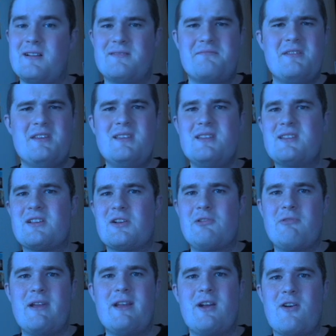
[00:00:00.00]
This is a
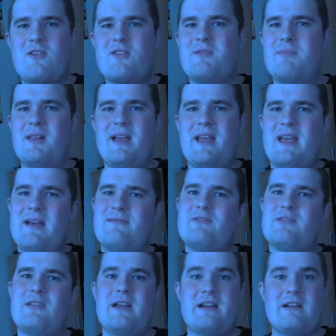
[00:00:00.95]
great card to play
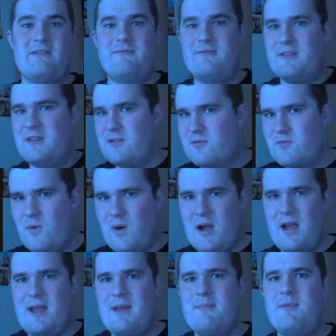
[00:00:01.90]
after like a field
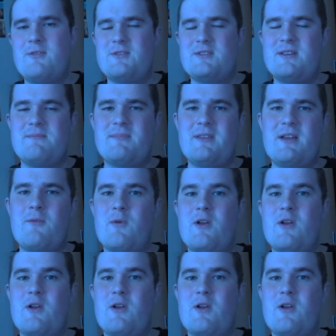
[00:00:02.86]
wipe or something,